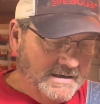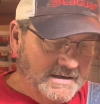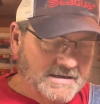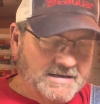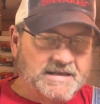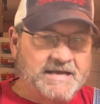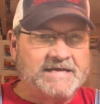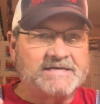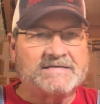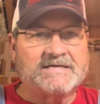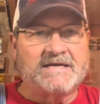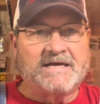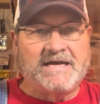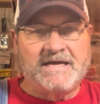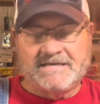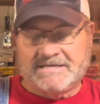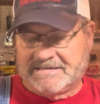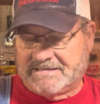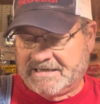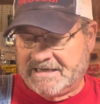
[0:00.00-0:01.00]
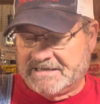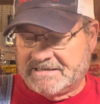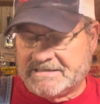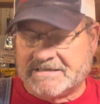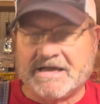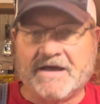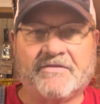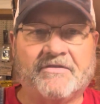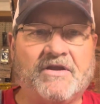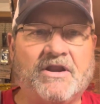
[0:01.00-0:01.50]
It's
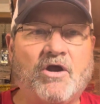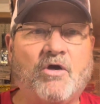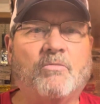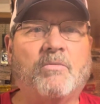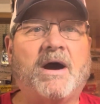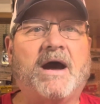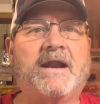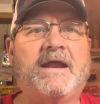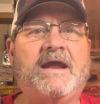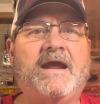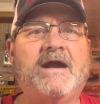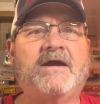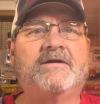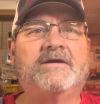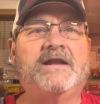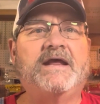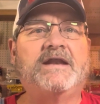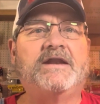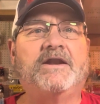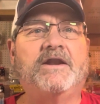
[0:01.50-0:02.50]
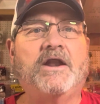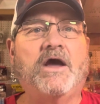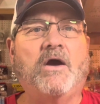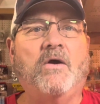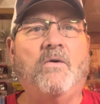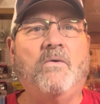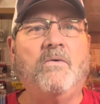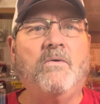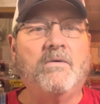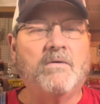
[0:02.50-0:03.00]
nothing nobody didn't
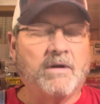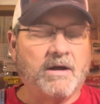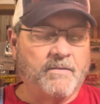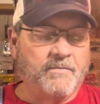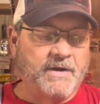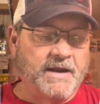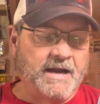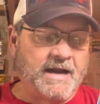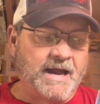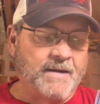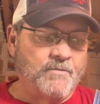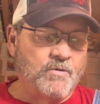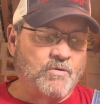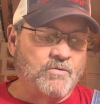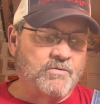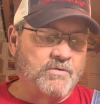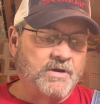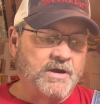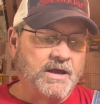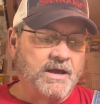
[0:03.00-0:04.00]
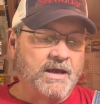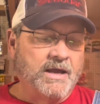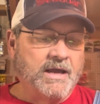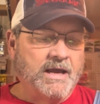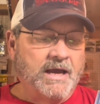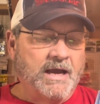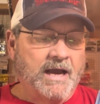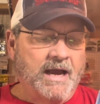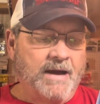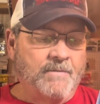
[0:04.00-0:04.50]
know. I mean, I'm
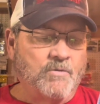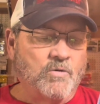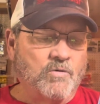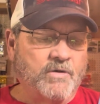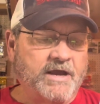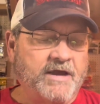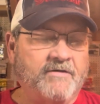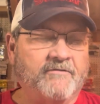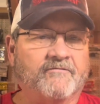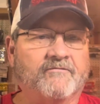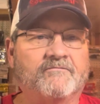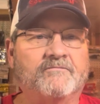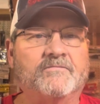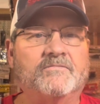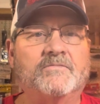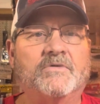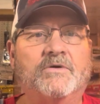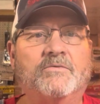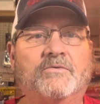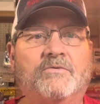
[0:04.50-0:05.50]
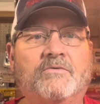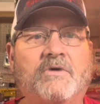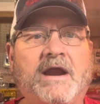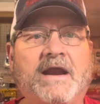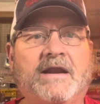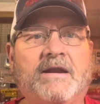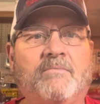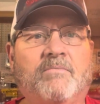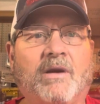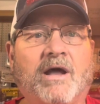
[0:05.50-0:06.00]
gonna give
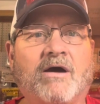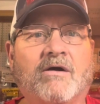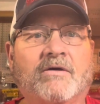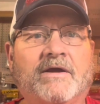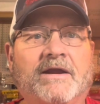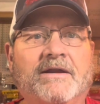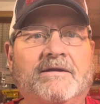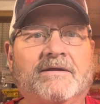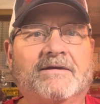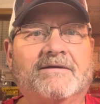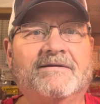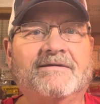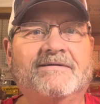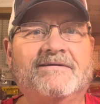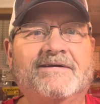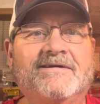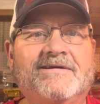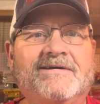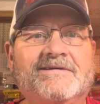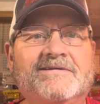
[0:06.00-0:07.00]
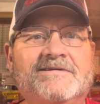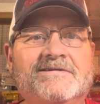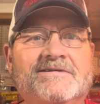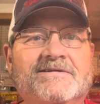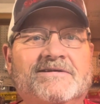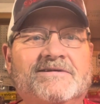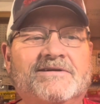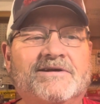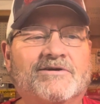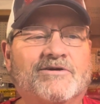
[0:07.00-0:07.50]
Randy Blockett
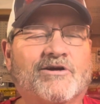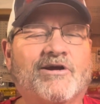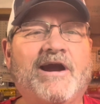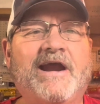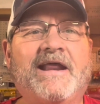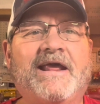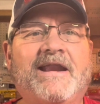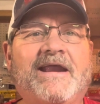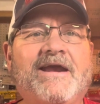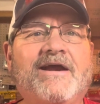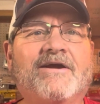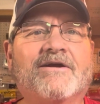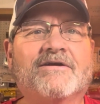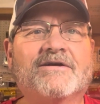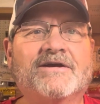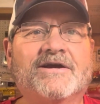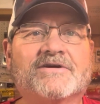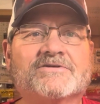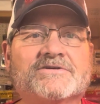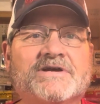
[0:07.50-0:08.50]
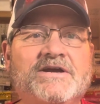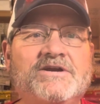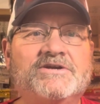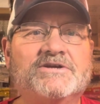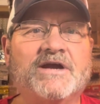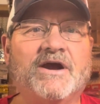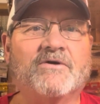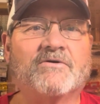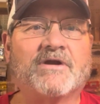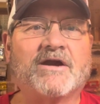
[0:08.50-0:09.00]
credit here because he
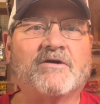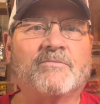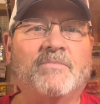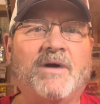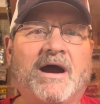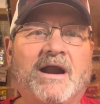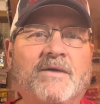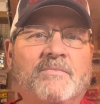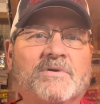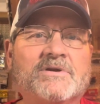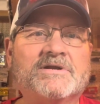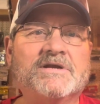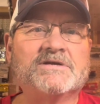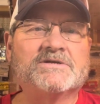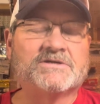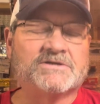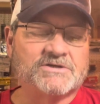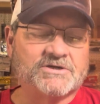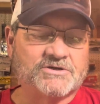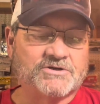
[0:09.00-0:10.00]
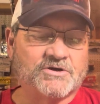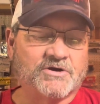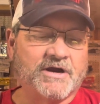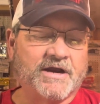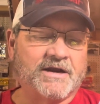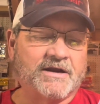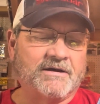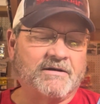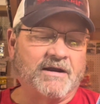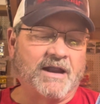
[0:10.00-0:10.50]
showed everybody, but this is a
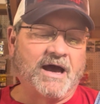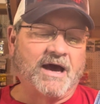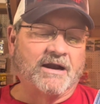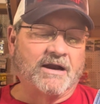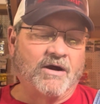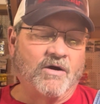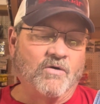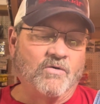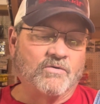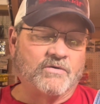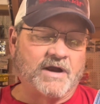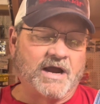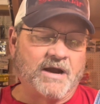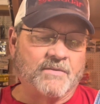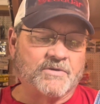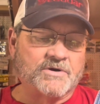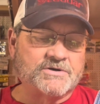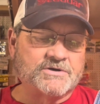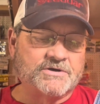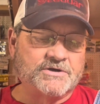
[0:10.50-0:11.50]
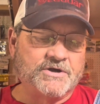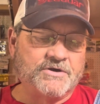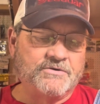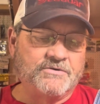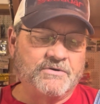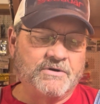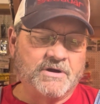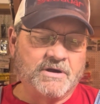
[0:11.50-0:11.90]
trick a lot of old timers knew.